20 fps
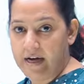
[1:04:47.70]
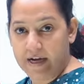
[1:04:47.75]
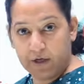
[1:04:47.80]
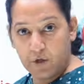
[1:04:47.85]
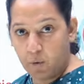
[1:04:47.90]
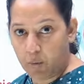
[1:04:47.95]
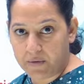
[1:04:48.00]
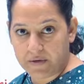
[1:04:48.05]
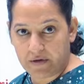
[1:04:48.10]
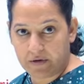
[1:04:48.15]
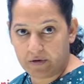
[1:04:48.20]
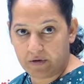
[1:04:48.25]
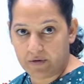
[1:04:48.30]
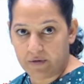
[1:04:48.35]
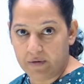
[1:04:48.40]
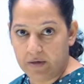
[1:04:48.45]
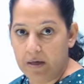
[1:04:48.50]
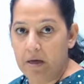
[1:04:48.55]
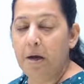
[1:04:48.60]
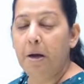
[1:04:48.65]
it don't occur.
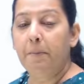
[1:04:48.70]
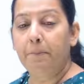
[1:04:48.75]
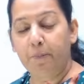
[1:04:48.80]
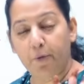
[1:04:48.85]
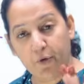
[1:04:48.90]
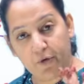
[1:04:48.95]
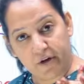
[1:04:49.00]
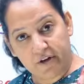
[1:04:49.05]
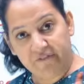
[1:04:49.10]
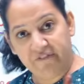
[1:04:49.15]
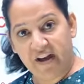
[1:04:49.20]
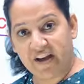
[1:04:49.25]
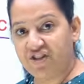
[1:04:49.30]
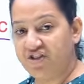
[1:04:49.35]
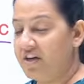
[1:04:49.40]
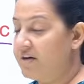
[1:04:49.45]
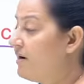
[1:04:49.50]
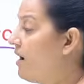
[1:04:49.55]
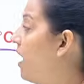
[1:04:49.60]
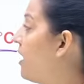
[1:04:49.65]

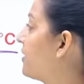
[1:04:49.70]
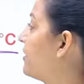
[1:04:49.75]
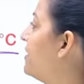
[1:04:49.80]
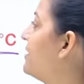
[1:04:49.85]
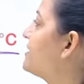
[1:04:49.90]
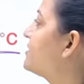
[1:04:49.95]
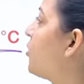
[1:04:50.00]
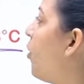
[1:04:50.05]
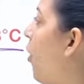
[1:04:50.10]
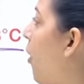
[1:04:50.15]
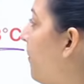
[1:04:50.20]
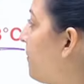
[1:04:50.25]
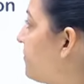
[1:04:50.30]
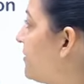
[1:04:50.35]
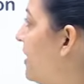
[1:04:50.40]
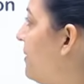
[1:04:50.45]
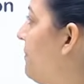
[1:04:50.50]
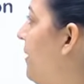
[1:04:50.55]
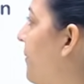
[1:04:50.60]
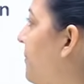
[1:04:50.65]
Putrefaction occurs
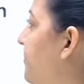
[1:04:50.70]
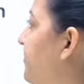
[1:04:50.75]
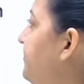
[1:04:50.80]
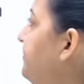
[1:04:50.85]
optimum.